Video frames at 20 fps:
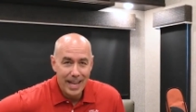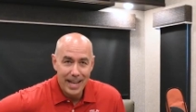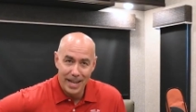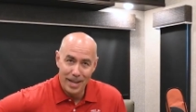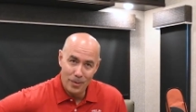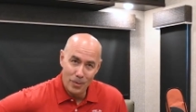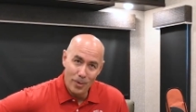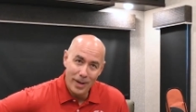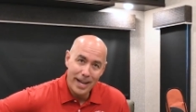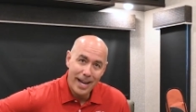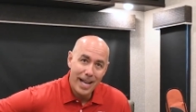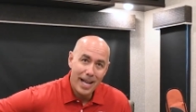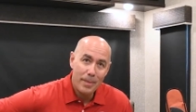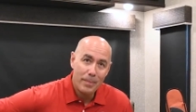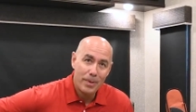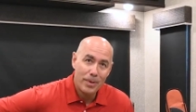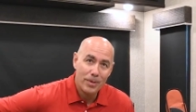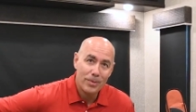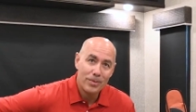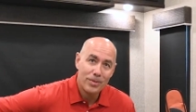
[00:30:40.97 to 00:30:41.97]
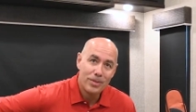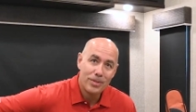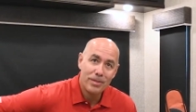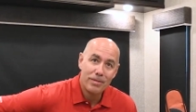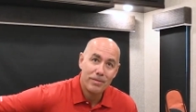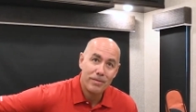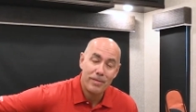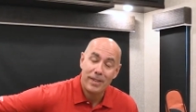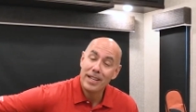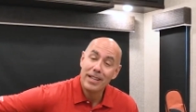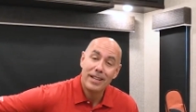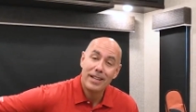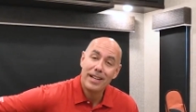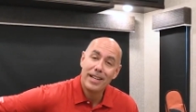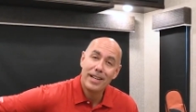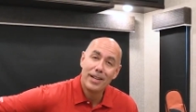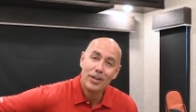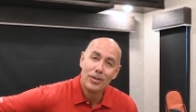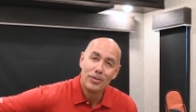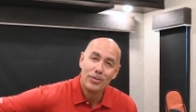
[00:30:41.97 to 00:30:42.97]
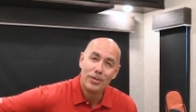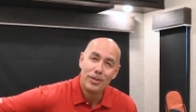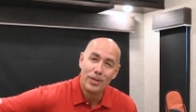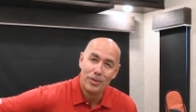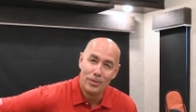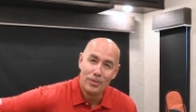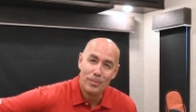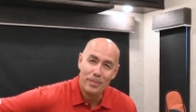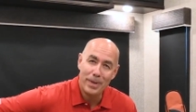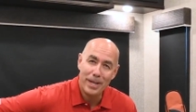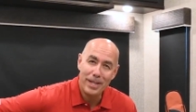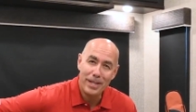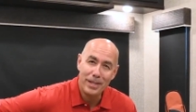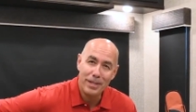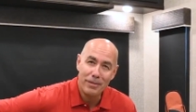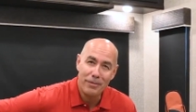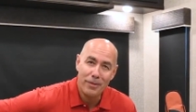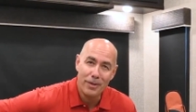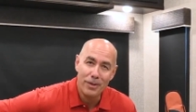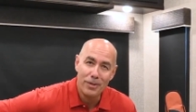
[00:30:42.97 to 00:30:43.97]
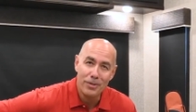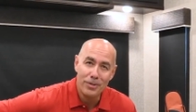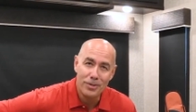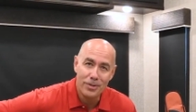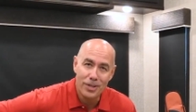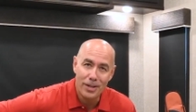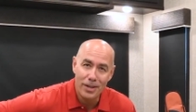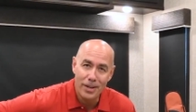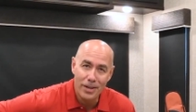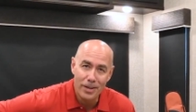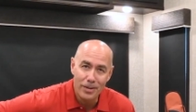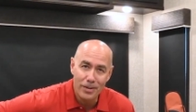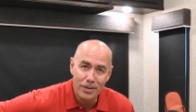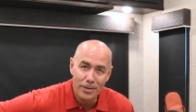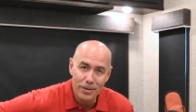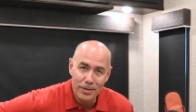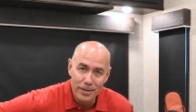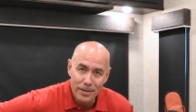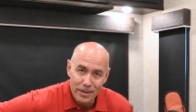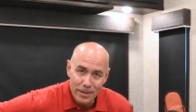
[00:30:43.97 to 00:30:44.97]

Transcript: And when I post a video, you'll be the first to know.